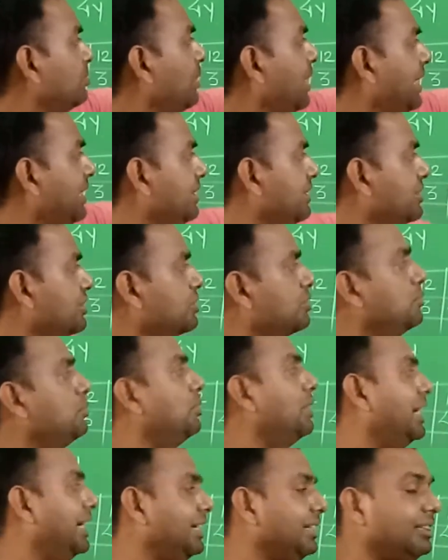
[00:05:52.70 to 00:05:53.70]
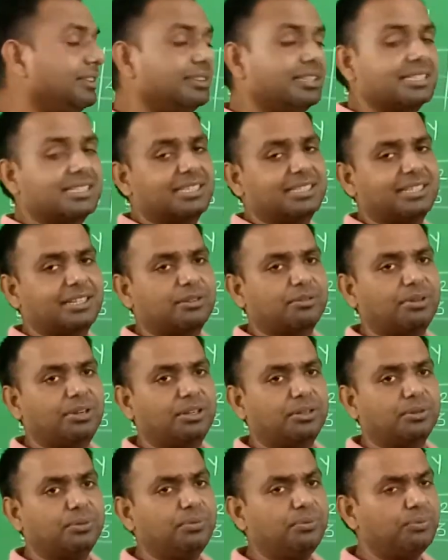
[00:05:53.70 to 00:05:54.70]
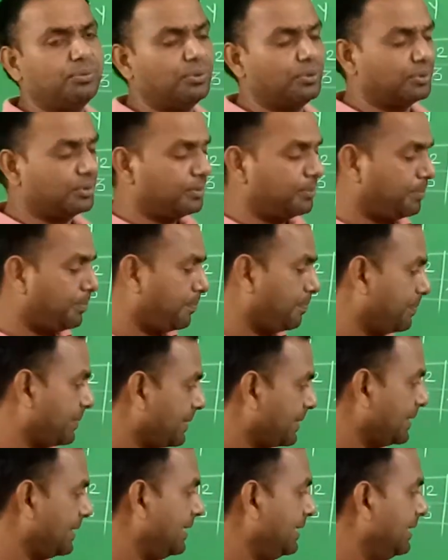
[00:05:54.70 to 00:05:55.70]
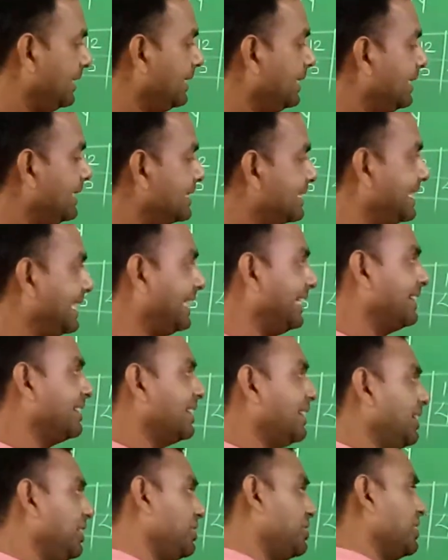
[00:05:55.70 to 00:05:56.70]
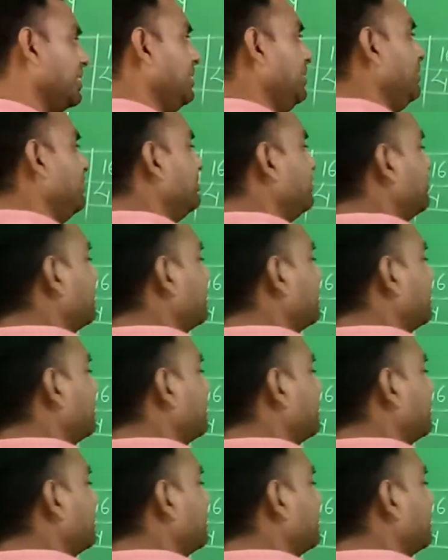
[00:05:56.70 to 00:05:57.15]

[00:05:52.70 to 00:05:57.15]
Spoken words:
minus 2y, this is equal to 4. Second condition,